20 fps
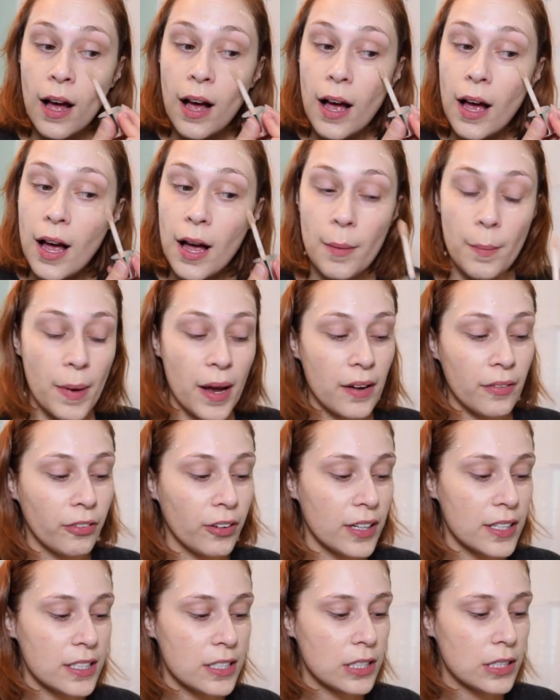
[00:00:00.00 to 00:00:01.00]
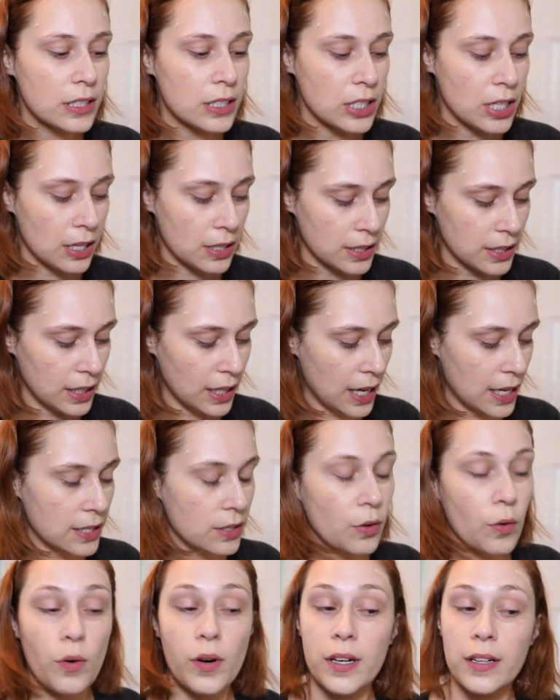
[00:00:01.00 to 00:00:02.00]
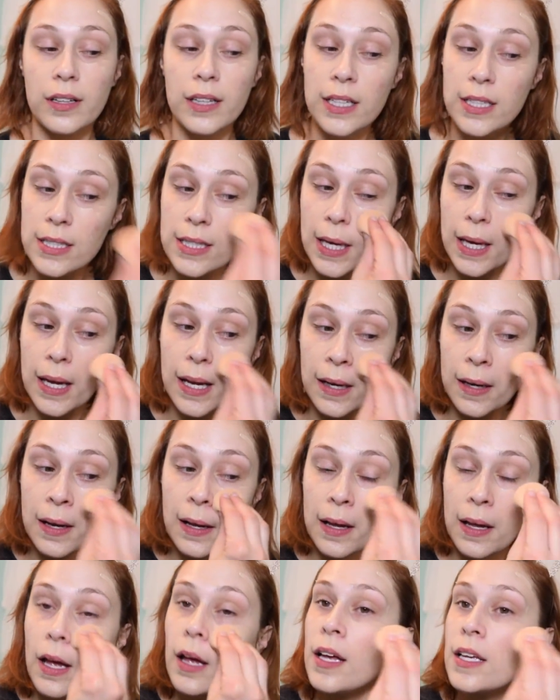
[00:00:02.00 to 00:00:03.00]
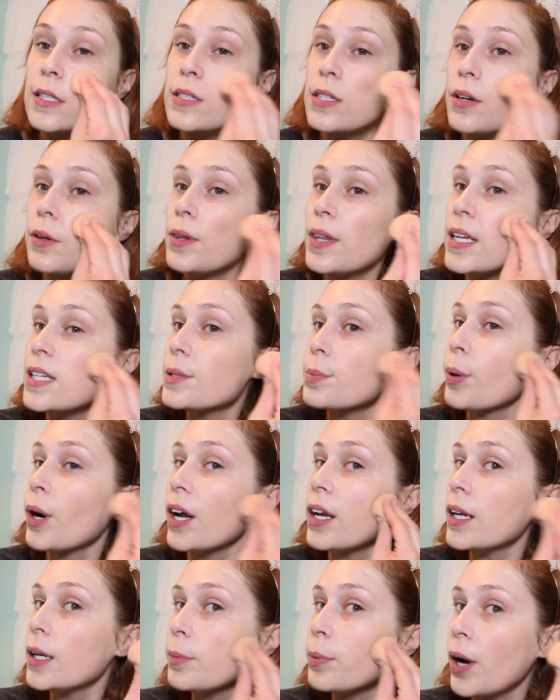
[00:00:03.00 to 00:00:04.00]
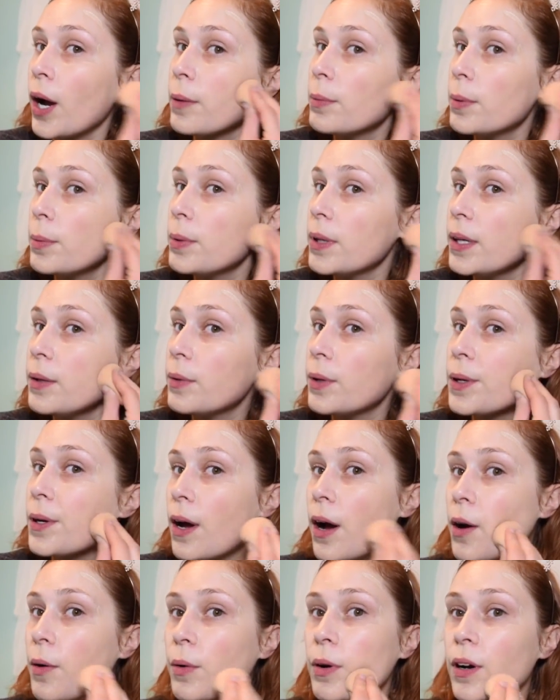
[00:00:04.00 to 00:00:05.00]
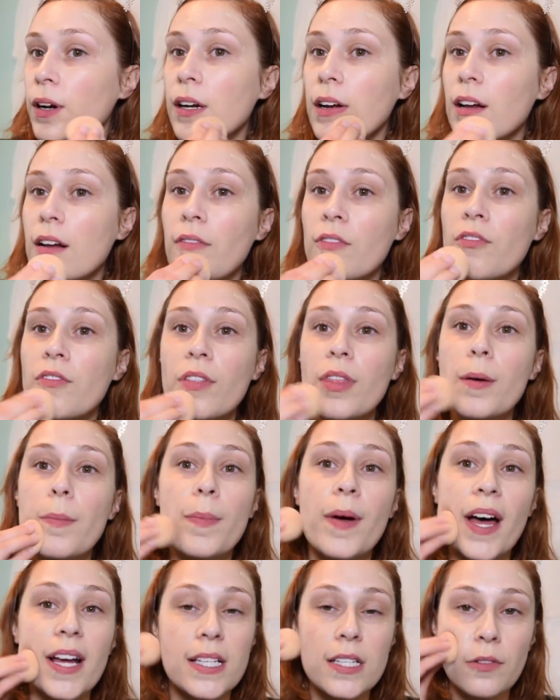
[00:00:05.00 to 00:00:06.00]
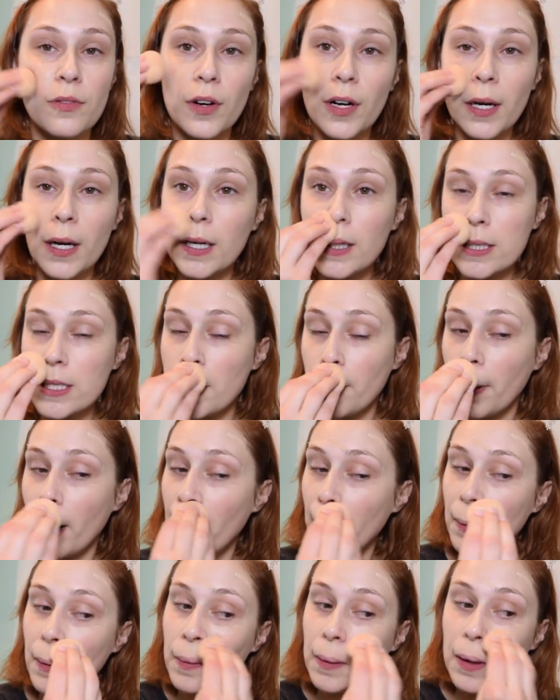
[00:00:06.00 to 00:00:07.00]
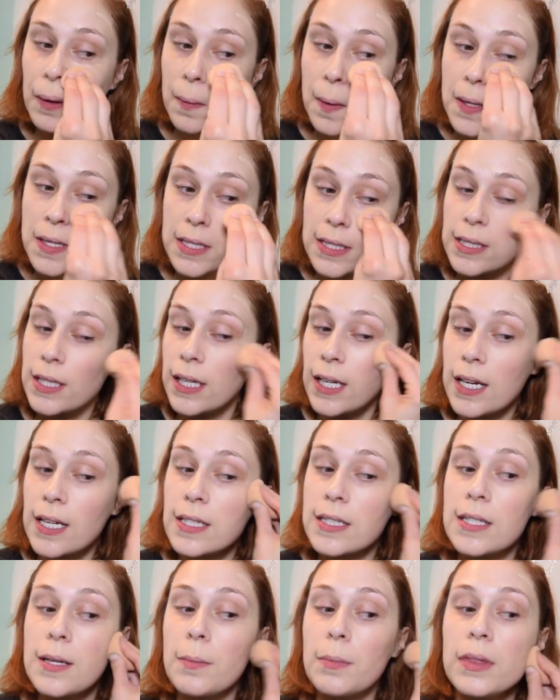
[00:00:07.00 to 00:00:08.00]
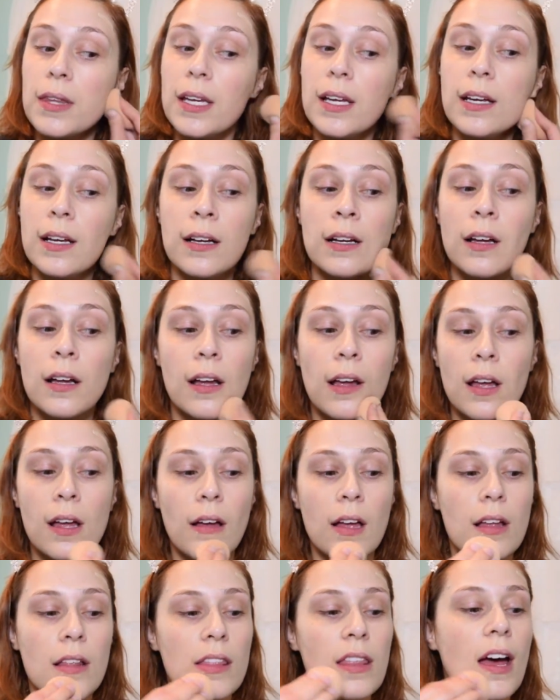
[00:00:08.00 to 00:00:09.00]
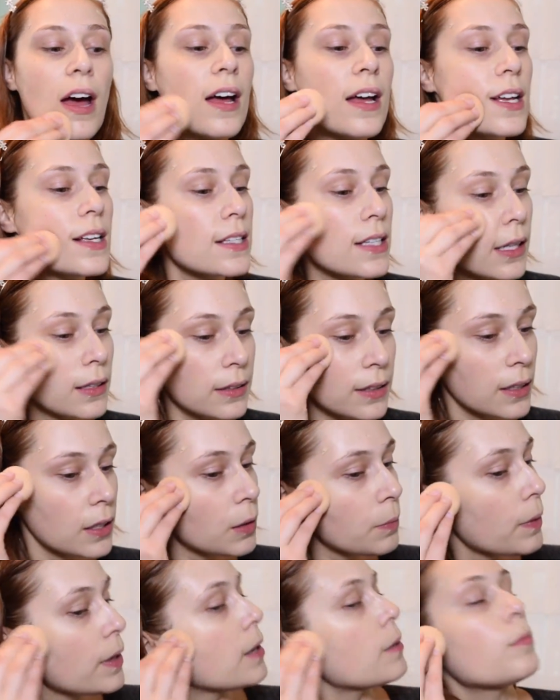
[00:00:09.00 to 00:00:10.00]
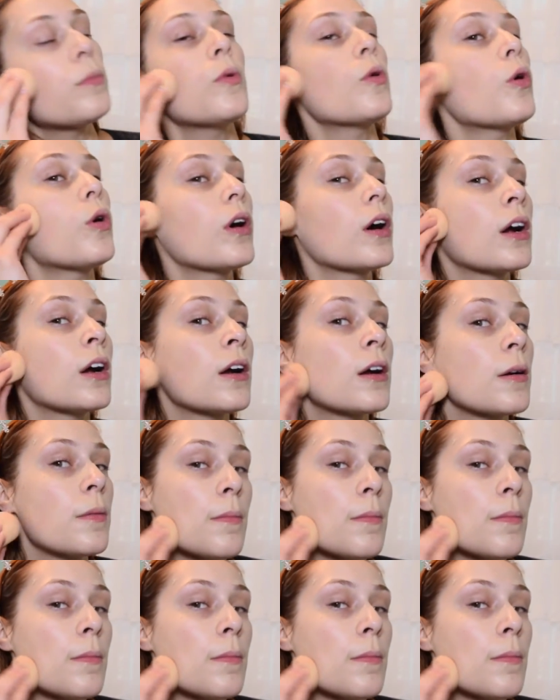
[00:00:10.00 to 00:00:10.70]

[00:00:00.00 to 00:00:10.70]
Um, my friend Chelsey has oily skin. So this product probably would not work the best for her. She probably wants to get something that is a little bit more